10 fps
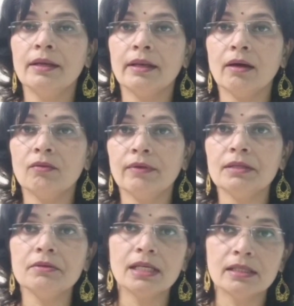Now when
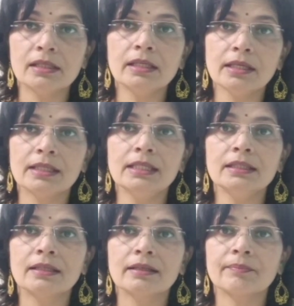you are learning
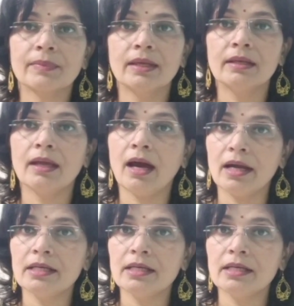anything in